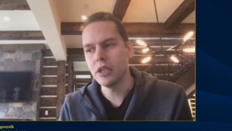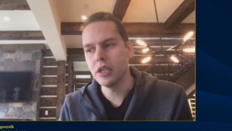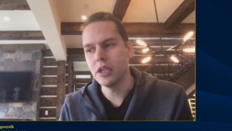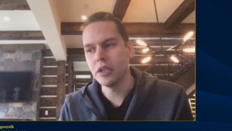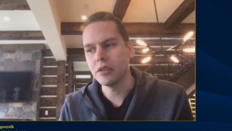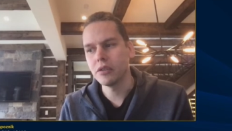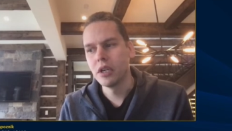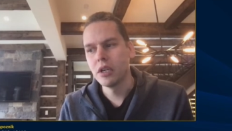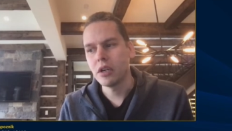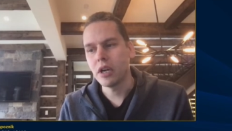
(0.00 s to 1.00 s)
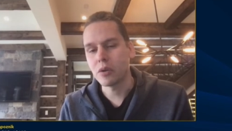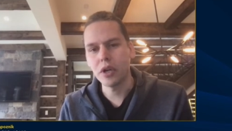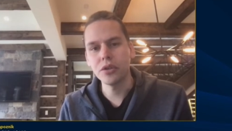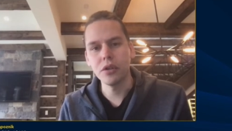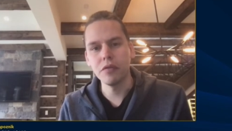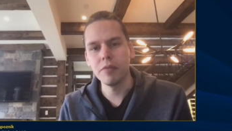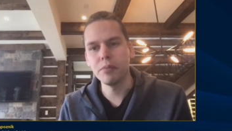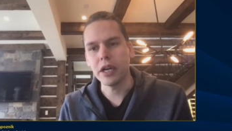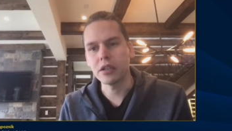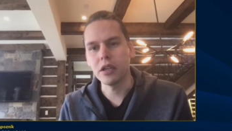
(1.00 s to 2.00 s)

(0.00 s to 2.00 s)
is a question of impact.